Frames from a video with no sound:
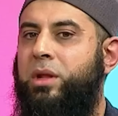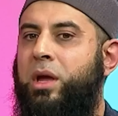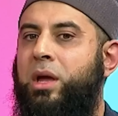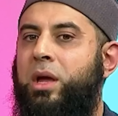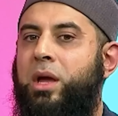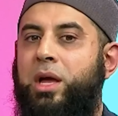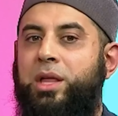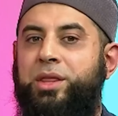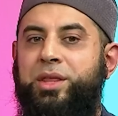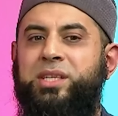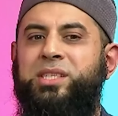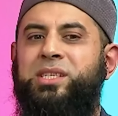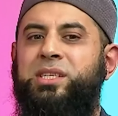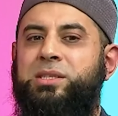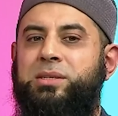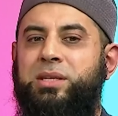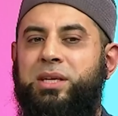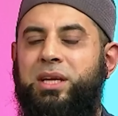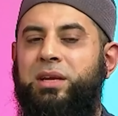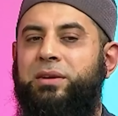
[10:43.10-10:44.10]
This is,
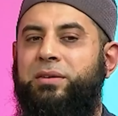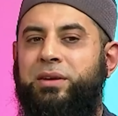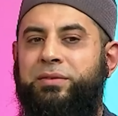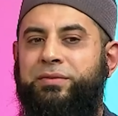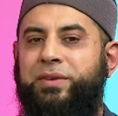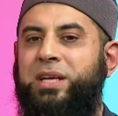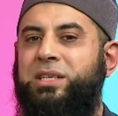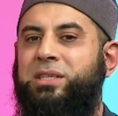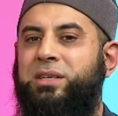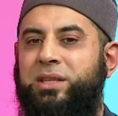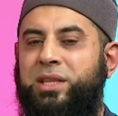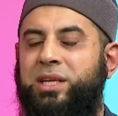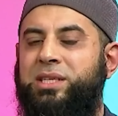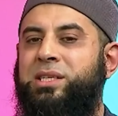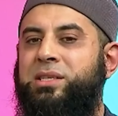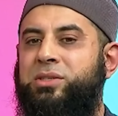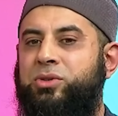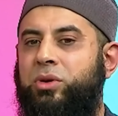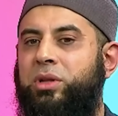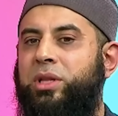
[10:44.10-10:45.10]
in fact, this
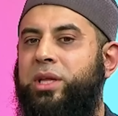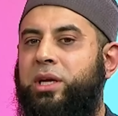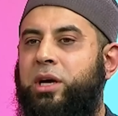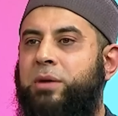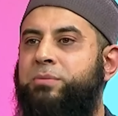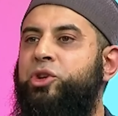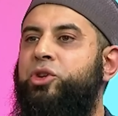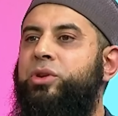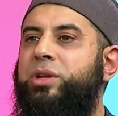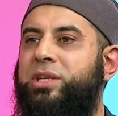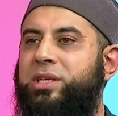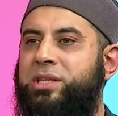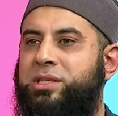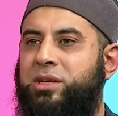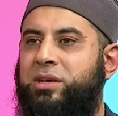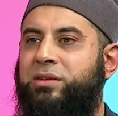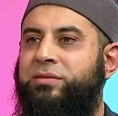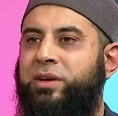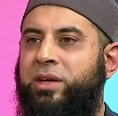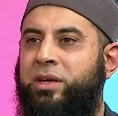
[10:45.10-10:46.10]
is called the community
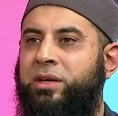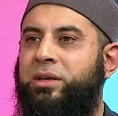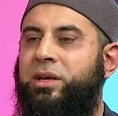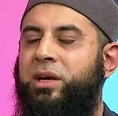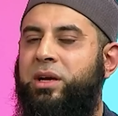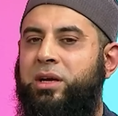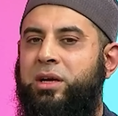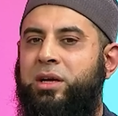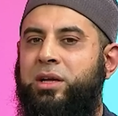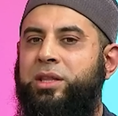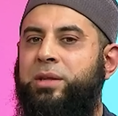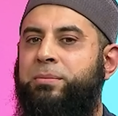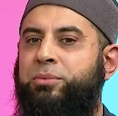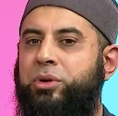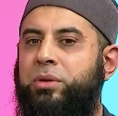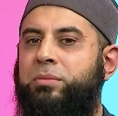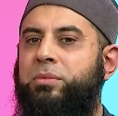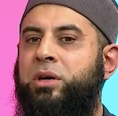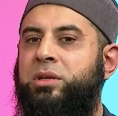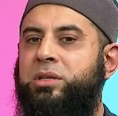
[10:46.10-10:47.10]
survey.
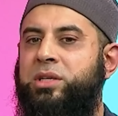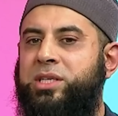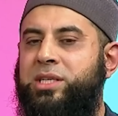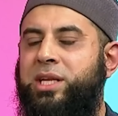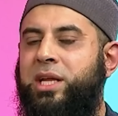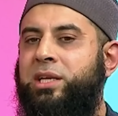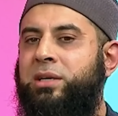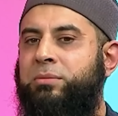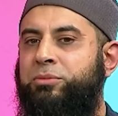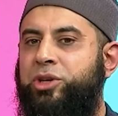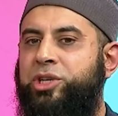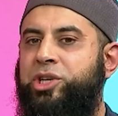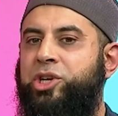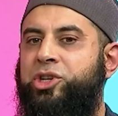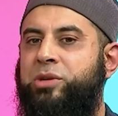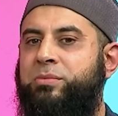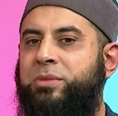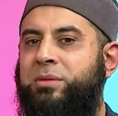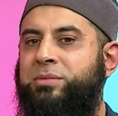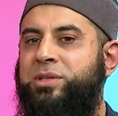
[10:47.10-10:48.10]
Understanding British
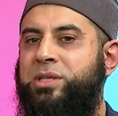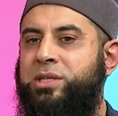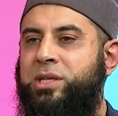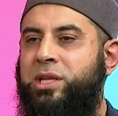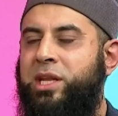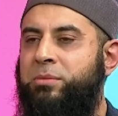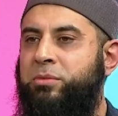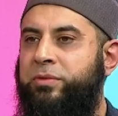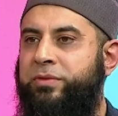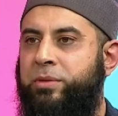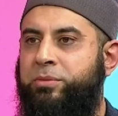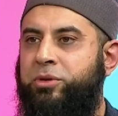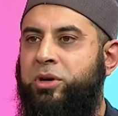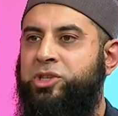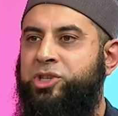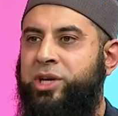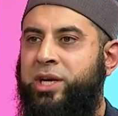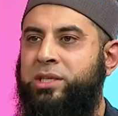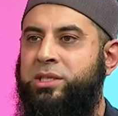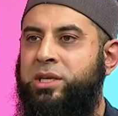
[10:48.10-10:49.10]
Imams is the name of the
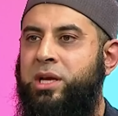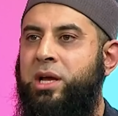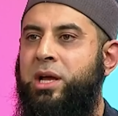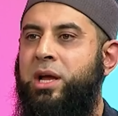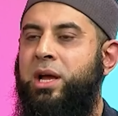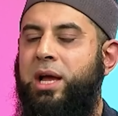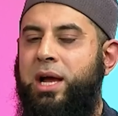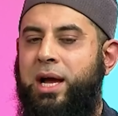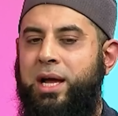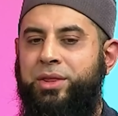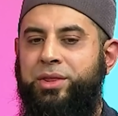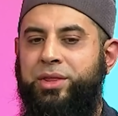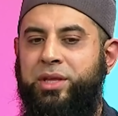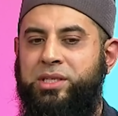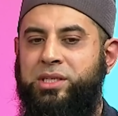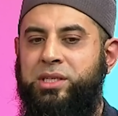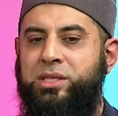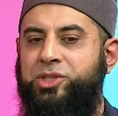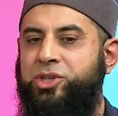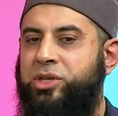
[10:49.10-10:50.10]
project, and
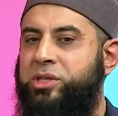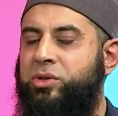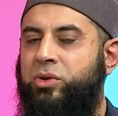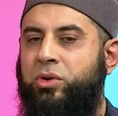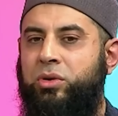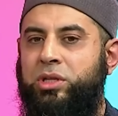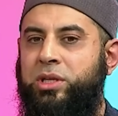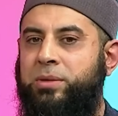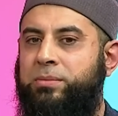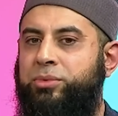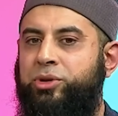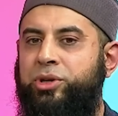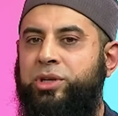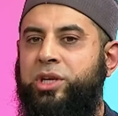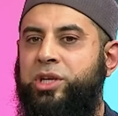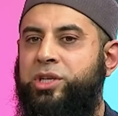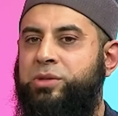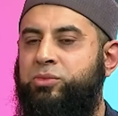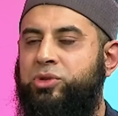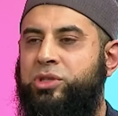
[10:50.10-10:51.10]
this is just called the
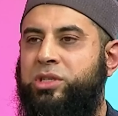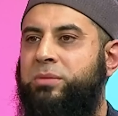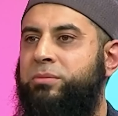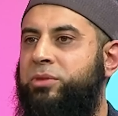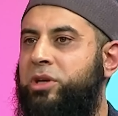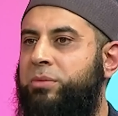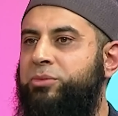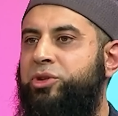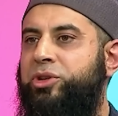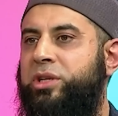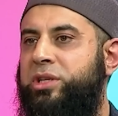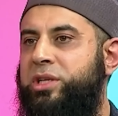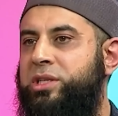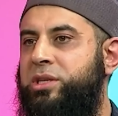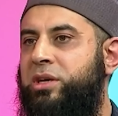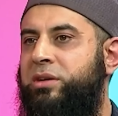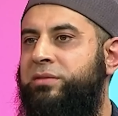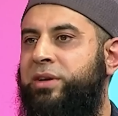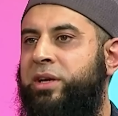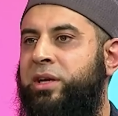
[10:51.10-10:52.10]
British Muslim Community
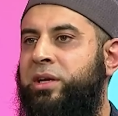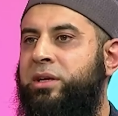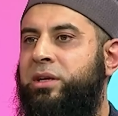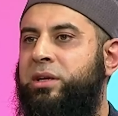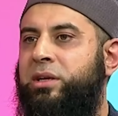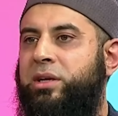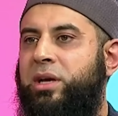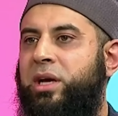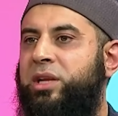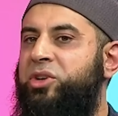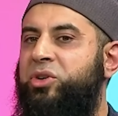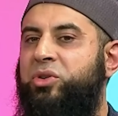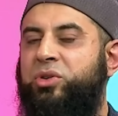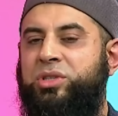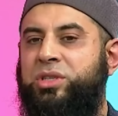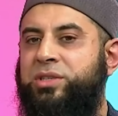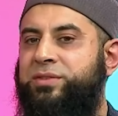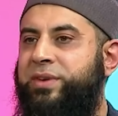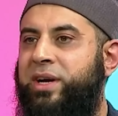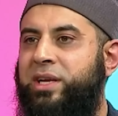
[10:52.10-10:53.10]
Survey. And you could
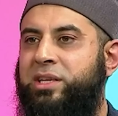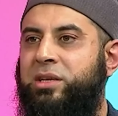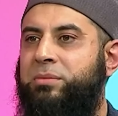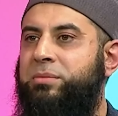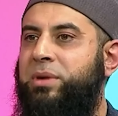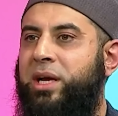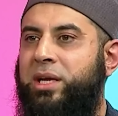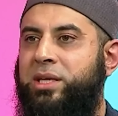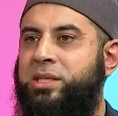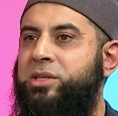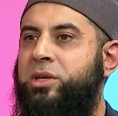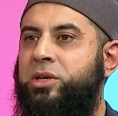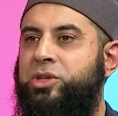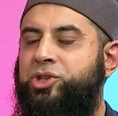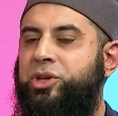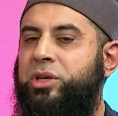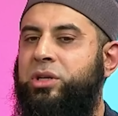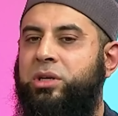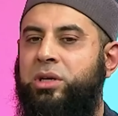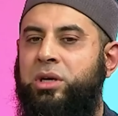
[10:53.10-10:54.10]
just find it by
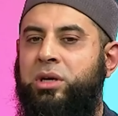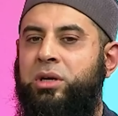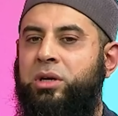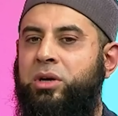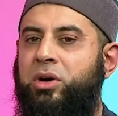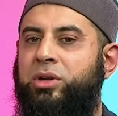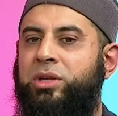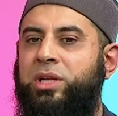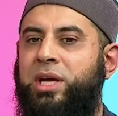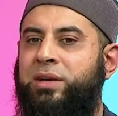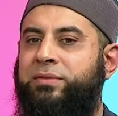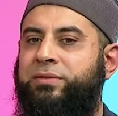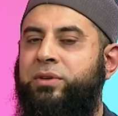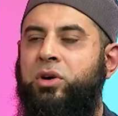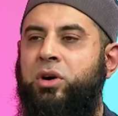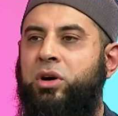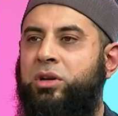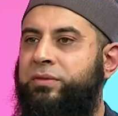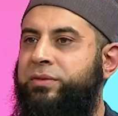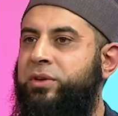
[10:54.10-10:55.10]
searching online for
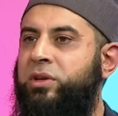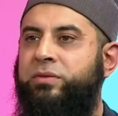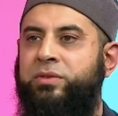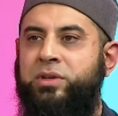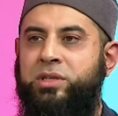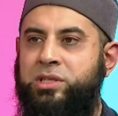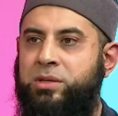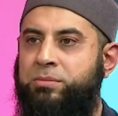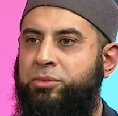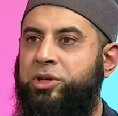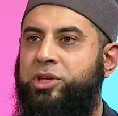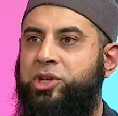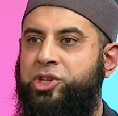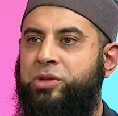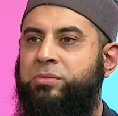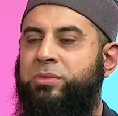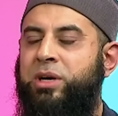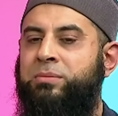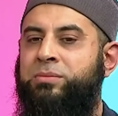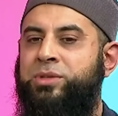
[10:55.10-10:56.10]
Cardiff University British
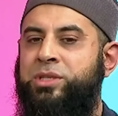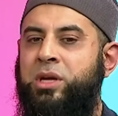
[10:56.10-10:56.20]
Imams,